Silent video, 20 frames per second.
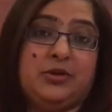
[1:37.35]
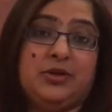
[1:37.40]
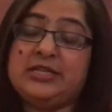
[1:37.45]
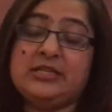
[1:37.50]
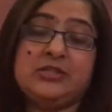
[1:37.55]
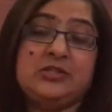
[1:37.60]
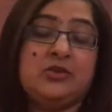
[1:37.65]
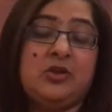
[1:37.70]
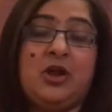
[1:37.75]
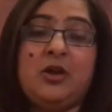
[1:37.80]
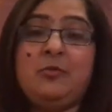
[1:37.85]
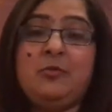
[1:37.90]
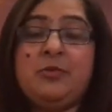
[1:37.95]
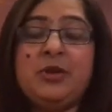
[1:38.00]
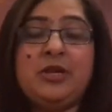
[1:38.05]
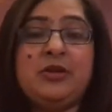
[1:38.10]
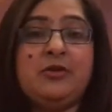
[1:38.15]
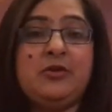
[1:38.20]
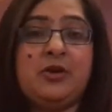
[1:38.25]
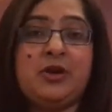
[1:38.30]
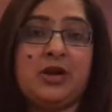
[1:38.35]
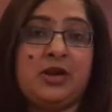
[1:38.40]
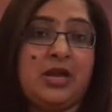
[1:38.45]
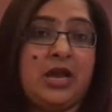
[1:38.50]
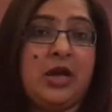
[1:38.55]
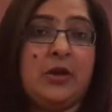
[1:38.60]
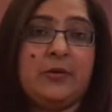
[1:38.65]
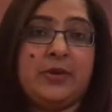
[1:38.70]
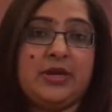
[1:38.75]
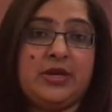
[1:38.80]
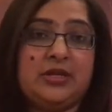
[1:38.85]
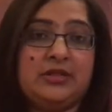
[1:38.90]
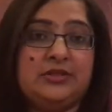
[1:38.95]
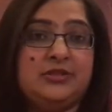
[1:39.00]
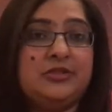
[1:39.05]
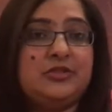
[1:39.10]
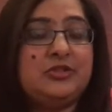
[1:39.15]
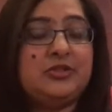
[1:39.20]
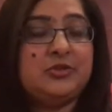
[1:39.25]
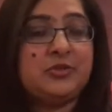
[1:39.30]
It does not mean you're allowing
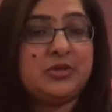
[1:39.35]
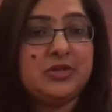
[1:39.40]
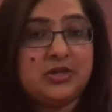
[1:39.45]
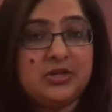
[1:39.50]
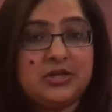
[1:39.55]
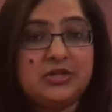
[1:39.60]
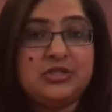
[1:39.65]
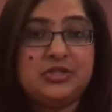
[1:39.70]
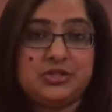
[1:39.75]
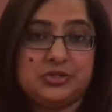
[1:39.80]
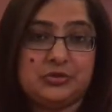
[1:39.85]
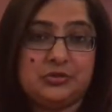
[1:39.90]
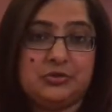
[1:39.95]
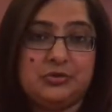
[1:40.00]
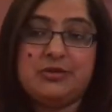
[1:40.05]
others to hurt you.